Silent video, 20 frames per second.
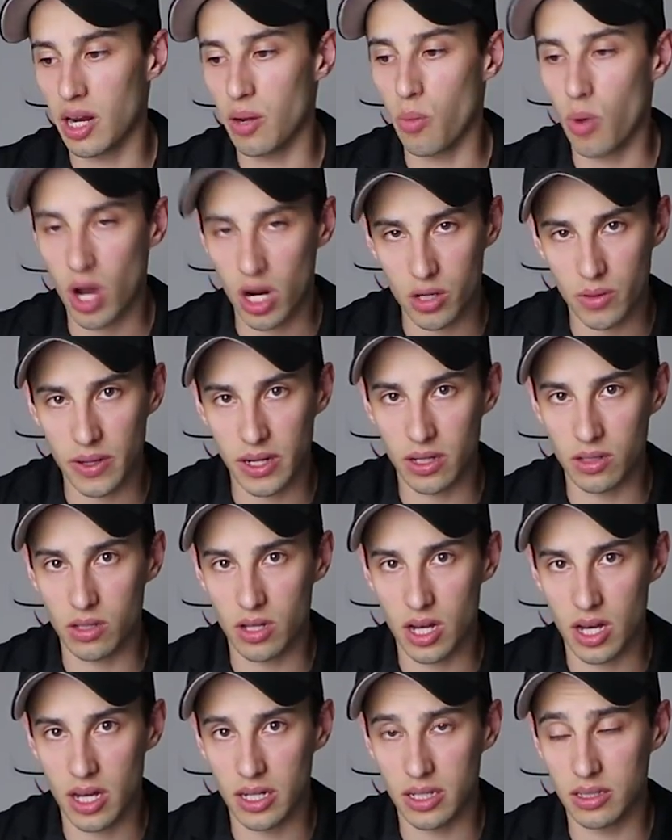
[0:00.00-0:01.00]
I walk around a
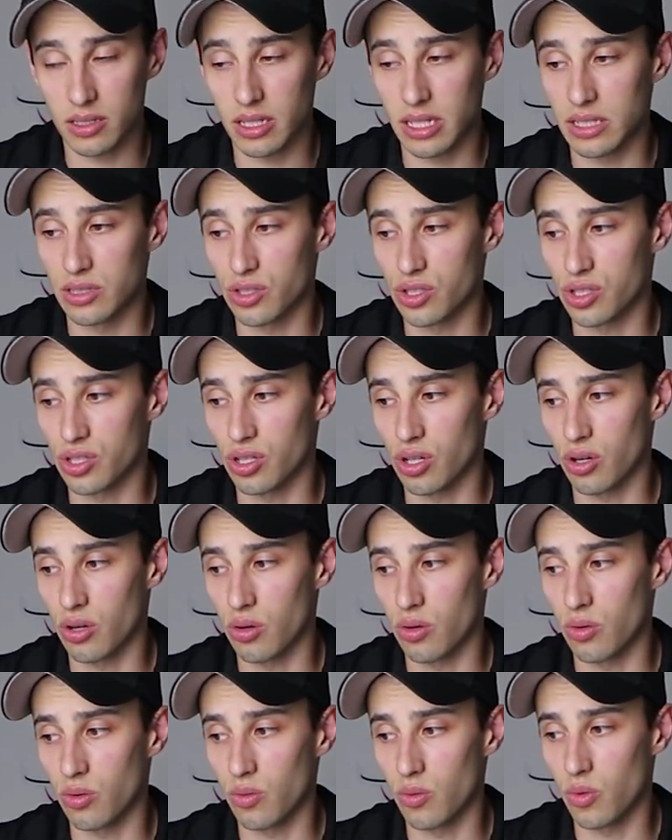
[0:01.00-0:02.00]
lot. And
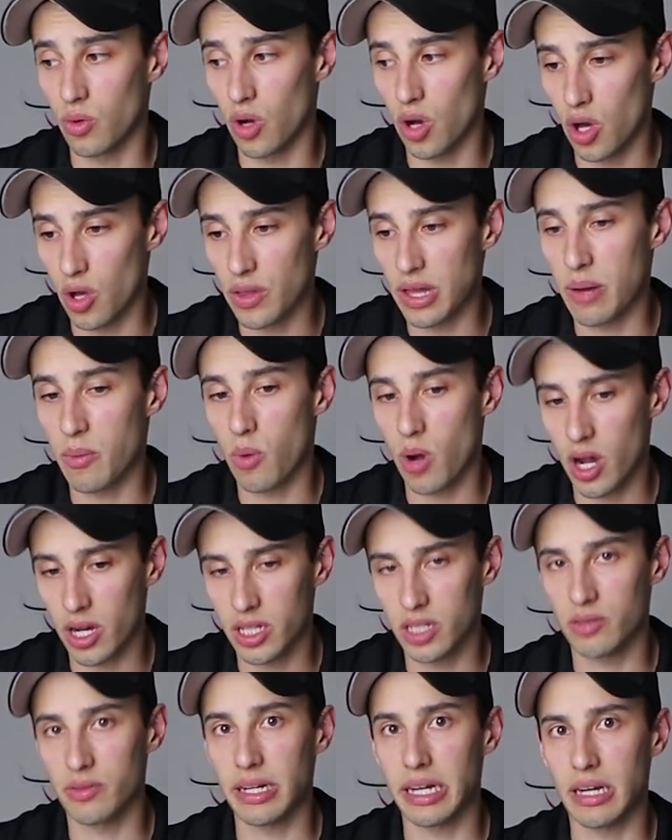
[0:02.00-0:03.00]
so all that
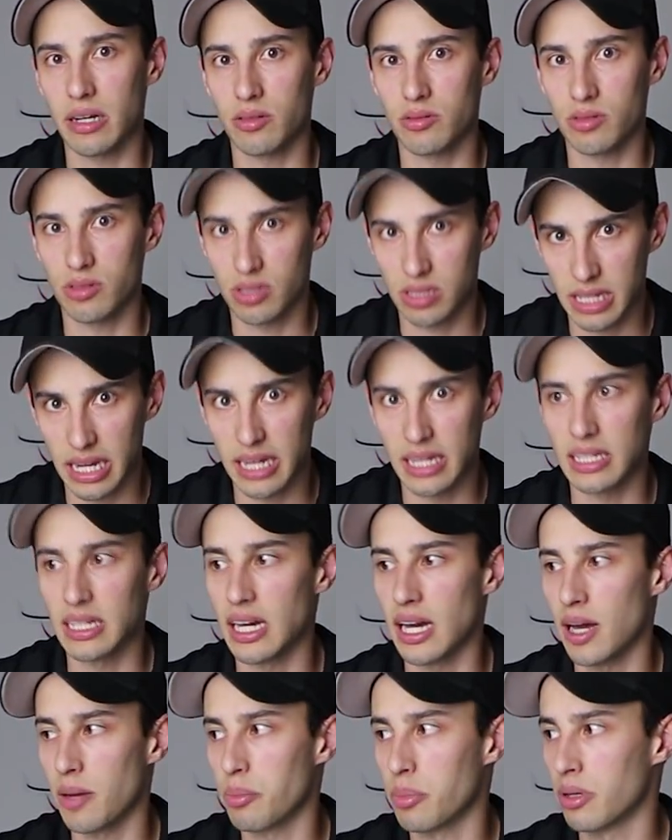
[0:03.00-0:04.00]
walking around, standing
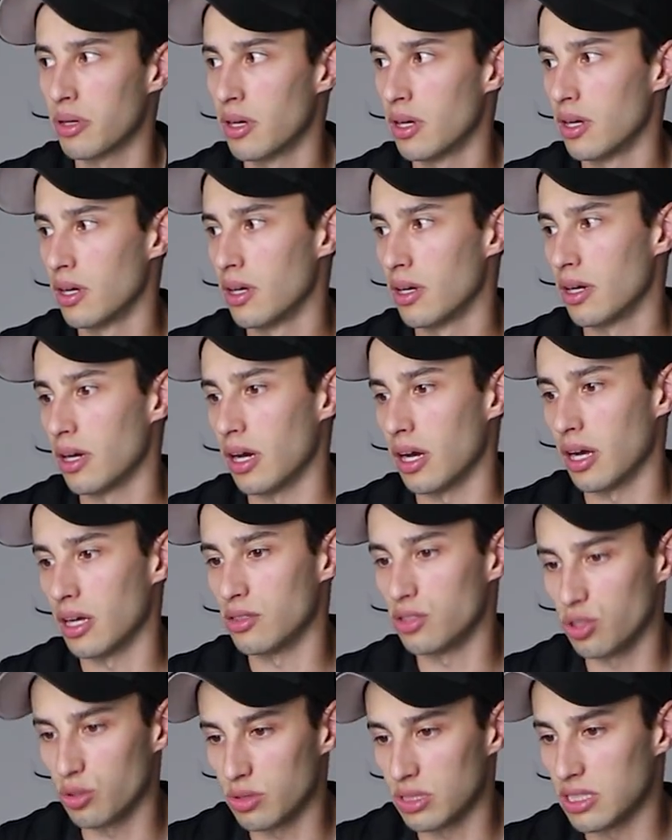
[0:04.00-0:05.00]
up,
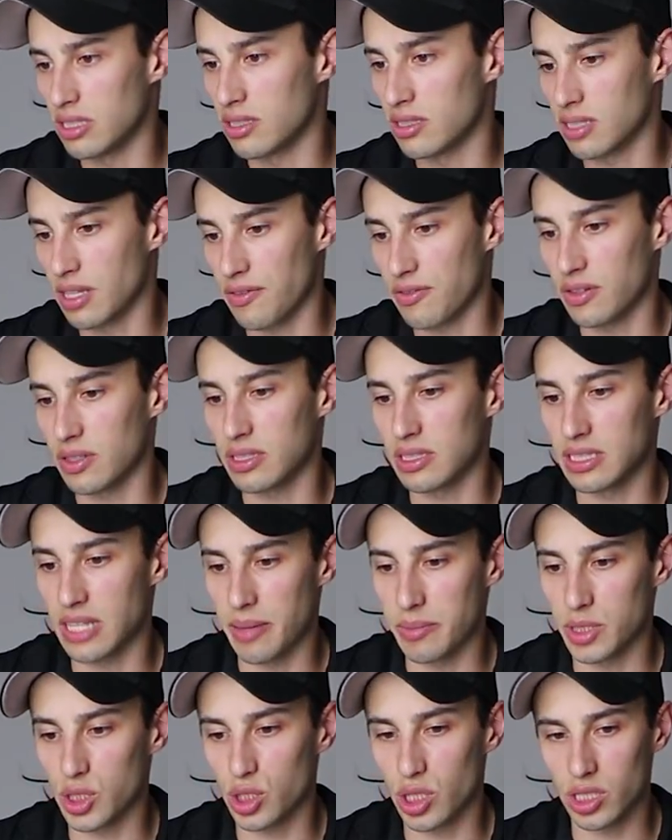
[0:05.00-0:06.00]
doing these different
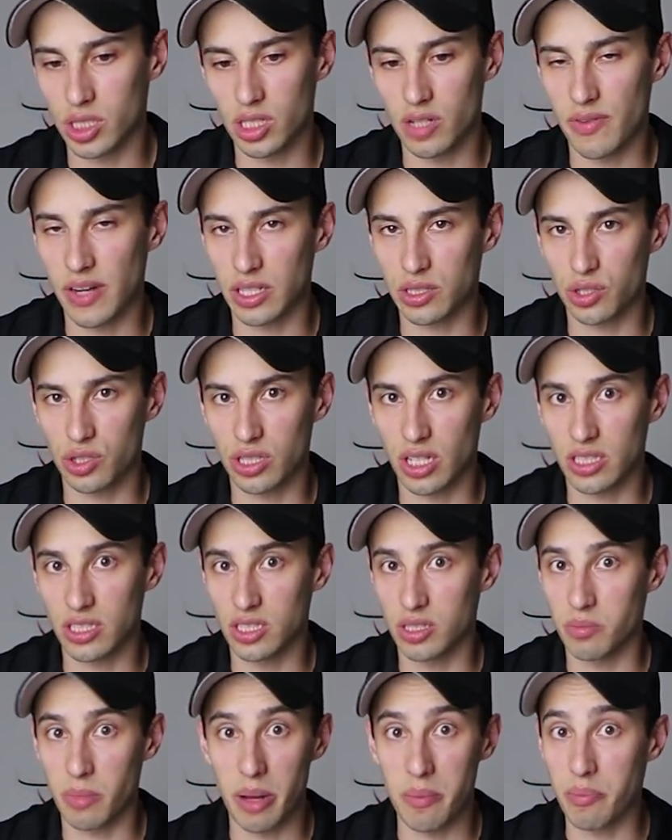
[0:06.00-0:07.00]
demonstration of
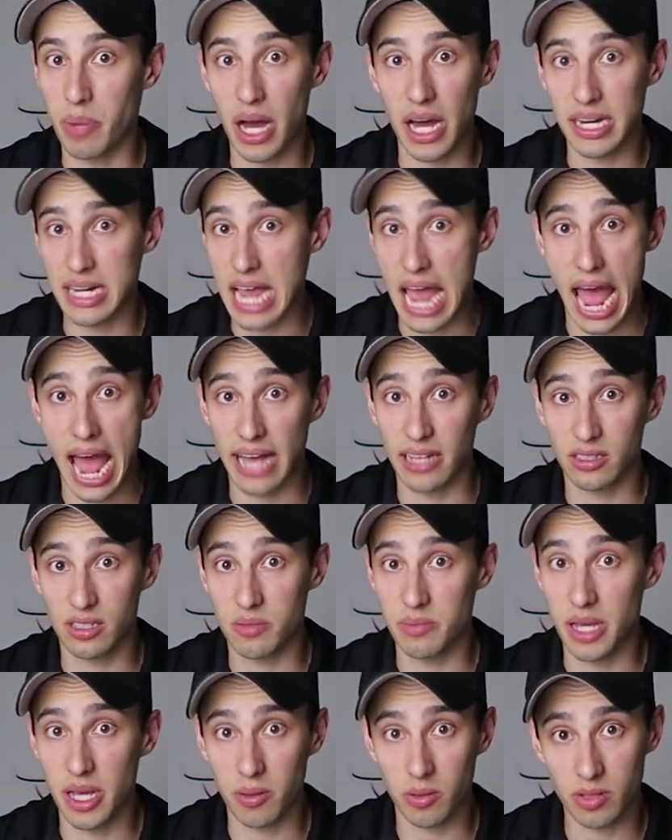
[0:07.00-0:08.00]
exercises, my body has to
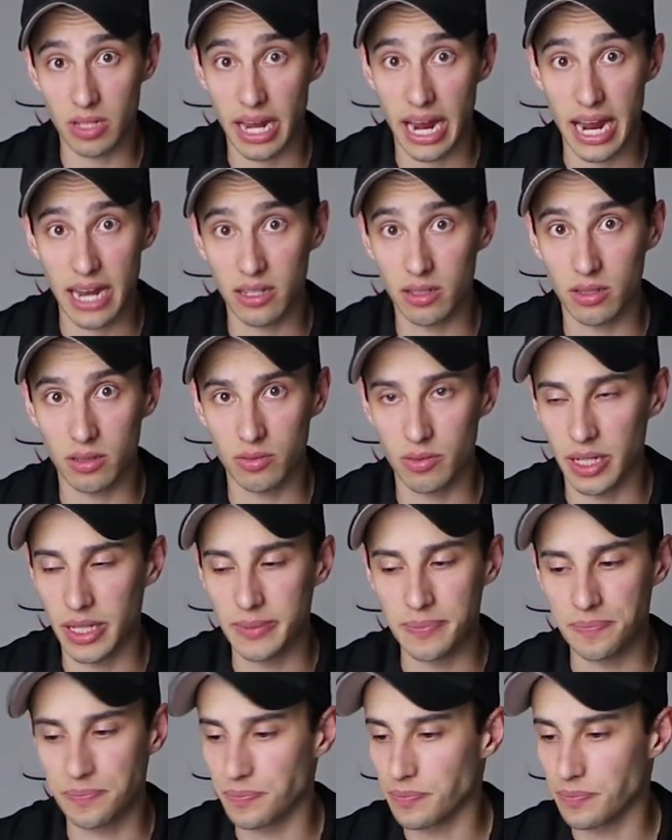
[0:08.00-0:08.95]
be able to handle it, right?